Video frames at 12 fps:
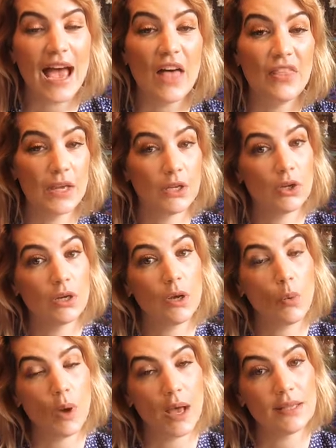And then you're going
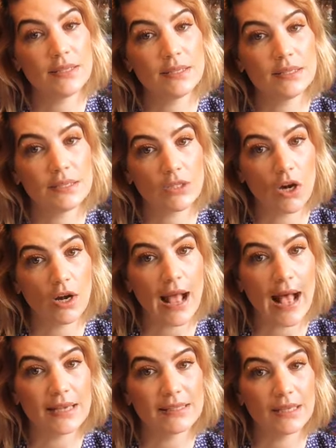to want to start
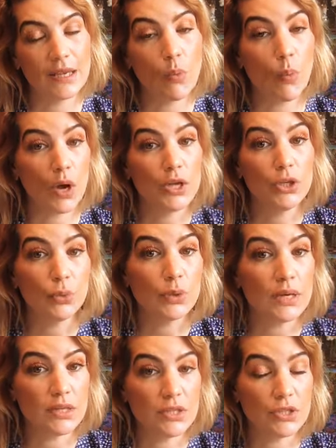asking what you
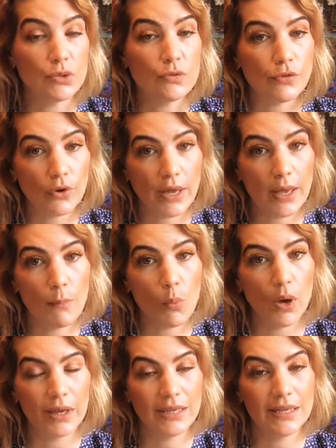can do for him,
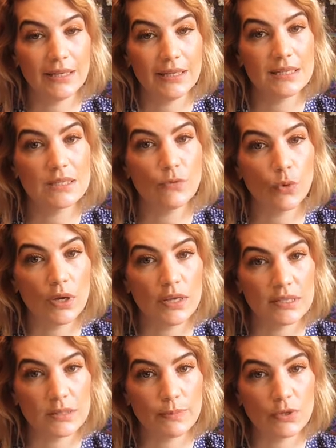what he needs for
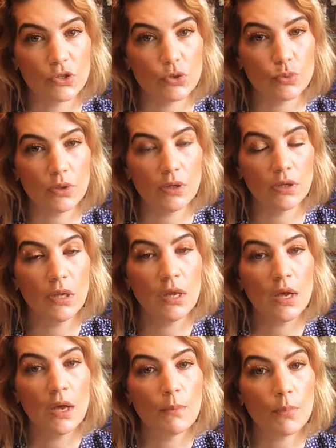his spiritual
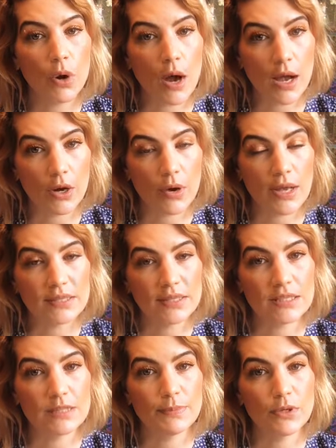progress,
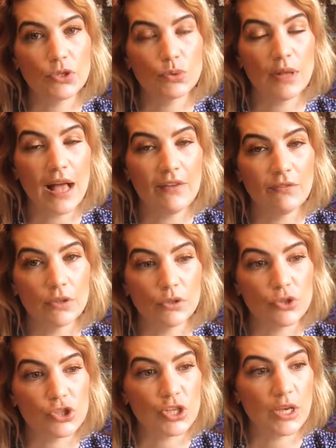his spiritual
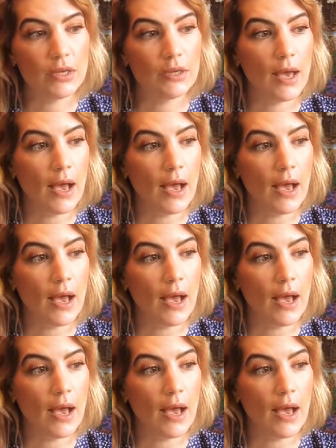evolution.